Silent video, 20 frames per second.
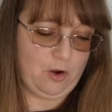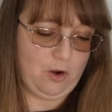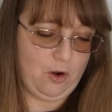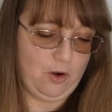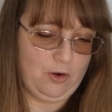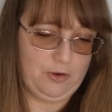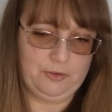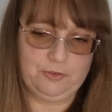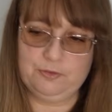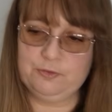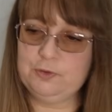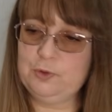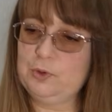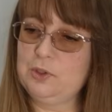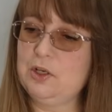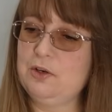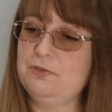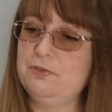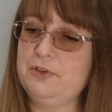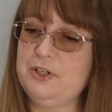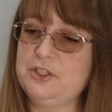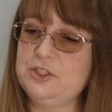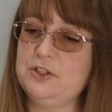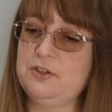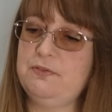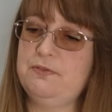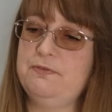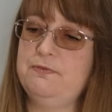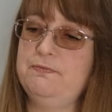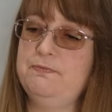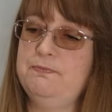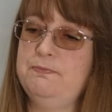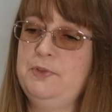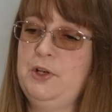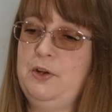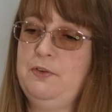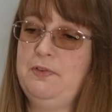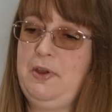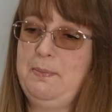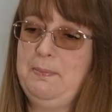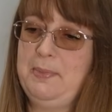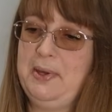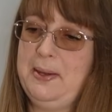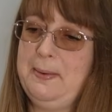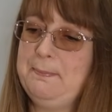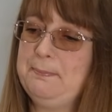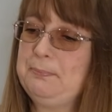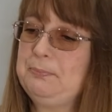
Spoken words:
on full coverage November.